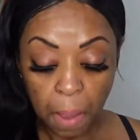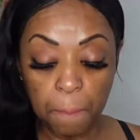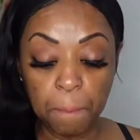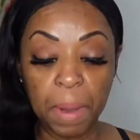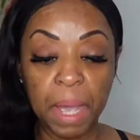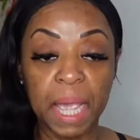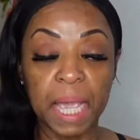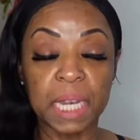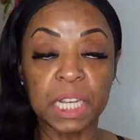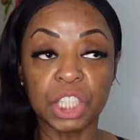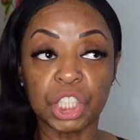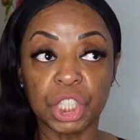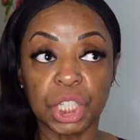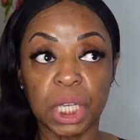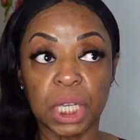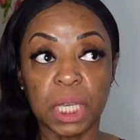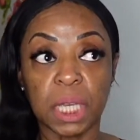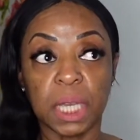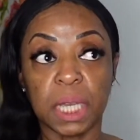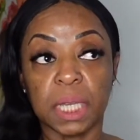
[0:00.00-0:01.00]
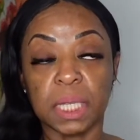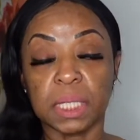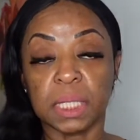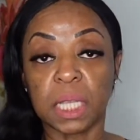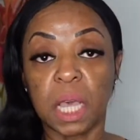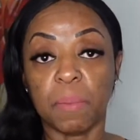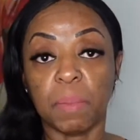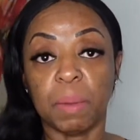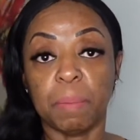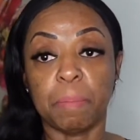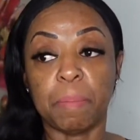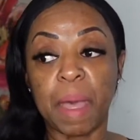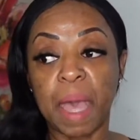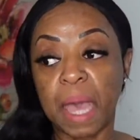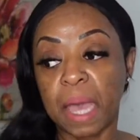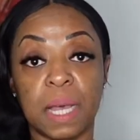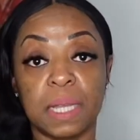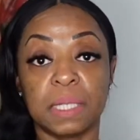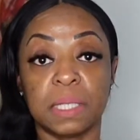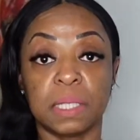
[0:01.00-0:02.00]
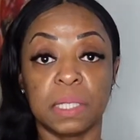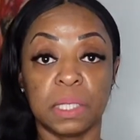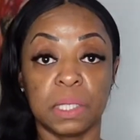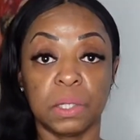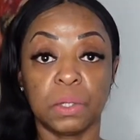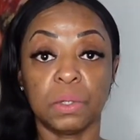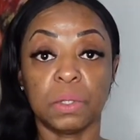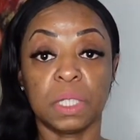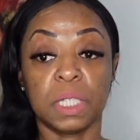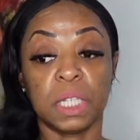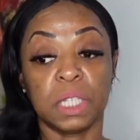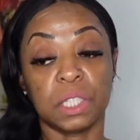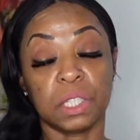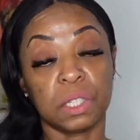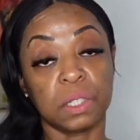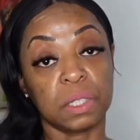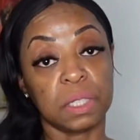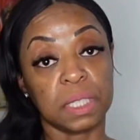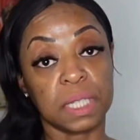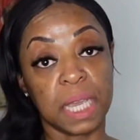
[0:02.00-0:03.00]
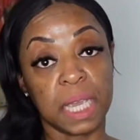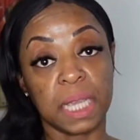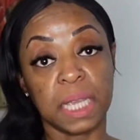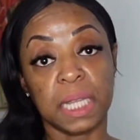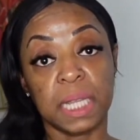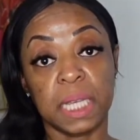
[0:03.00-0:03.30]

My energy is coming back. I still need to take it